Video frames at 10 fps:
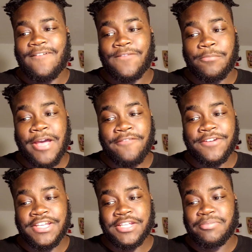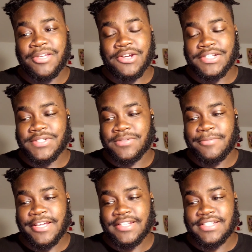feel bad for EDP on this one,
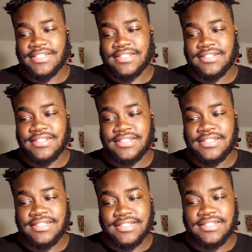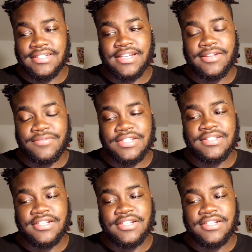man. This is looking